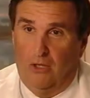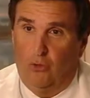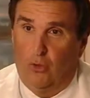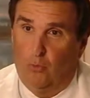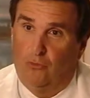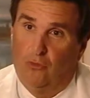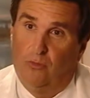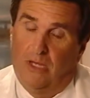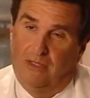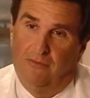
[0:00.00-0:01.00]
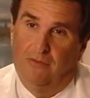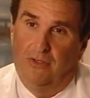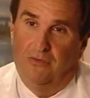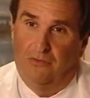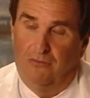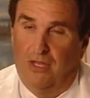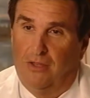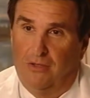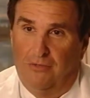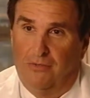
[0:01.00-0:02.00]
and you can resume activities of
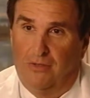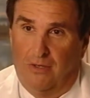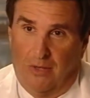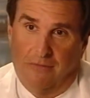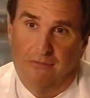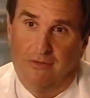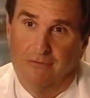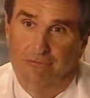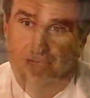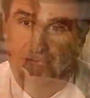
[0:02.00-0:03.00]
daily living thereafter.